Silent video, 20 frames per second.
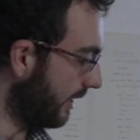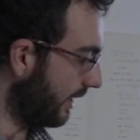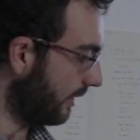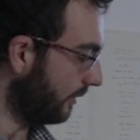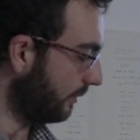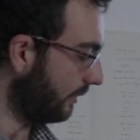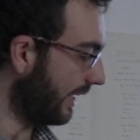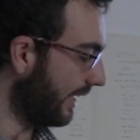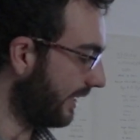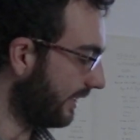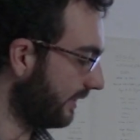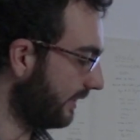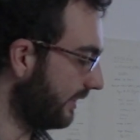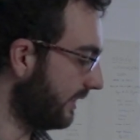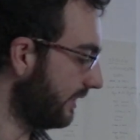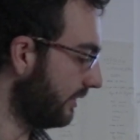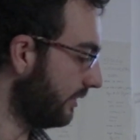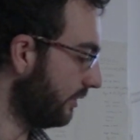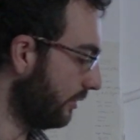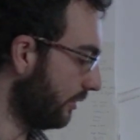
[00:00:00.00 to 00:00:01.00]
How
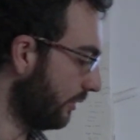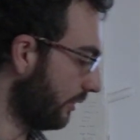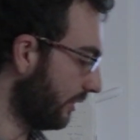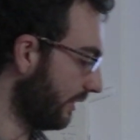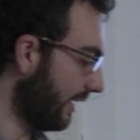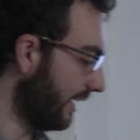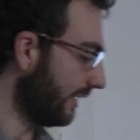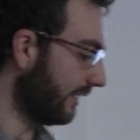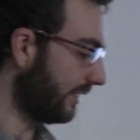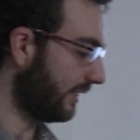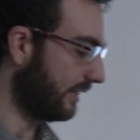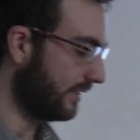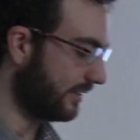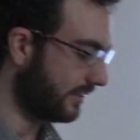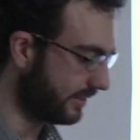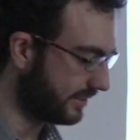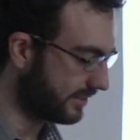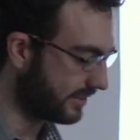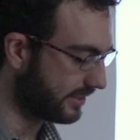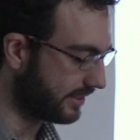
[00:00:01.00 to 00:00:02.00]
likely do you think
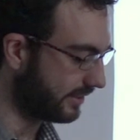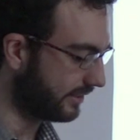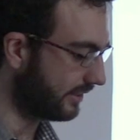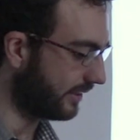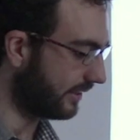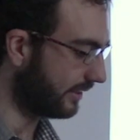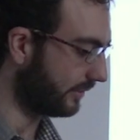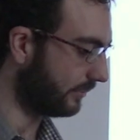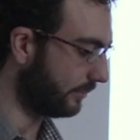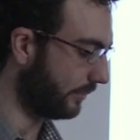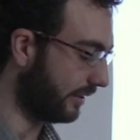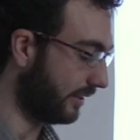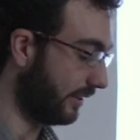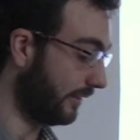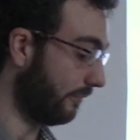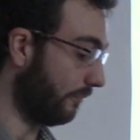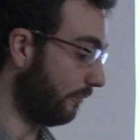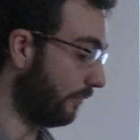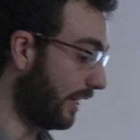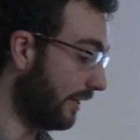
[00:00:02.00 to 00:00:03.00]
is it that
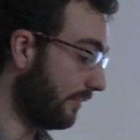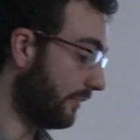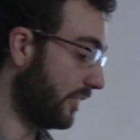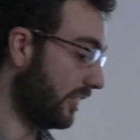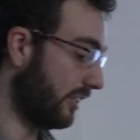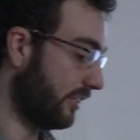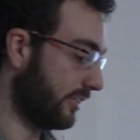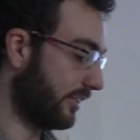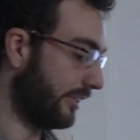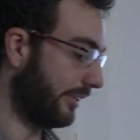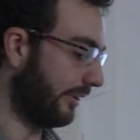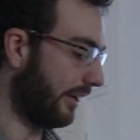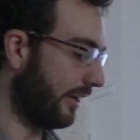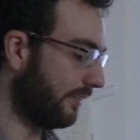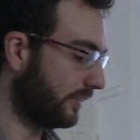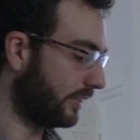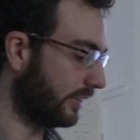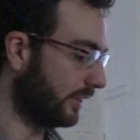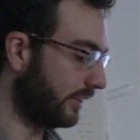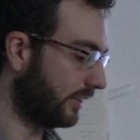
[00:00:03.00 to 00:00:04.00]
within 5 years
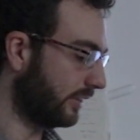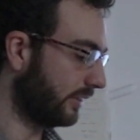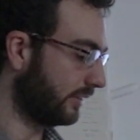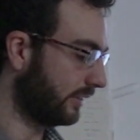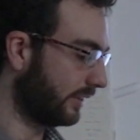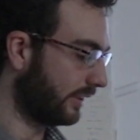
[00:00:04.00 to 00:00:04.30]
thereafter,